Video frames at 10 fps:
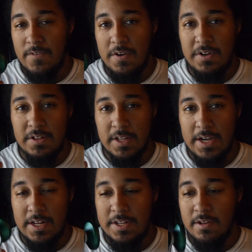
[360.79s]
very
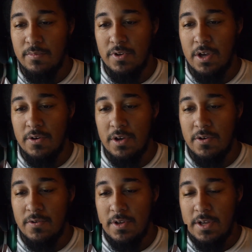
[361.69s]
light and nimble
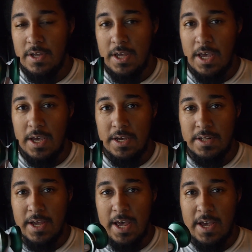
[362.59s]
yo-yo,
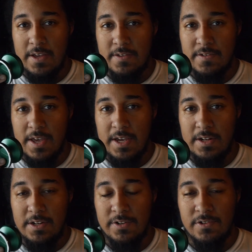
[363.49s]
and it has a
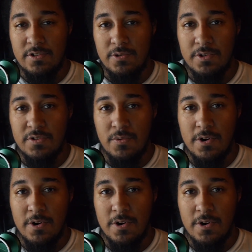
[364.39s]
nature to it to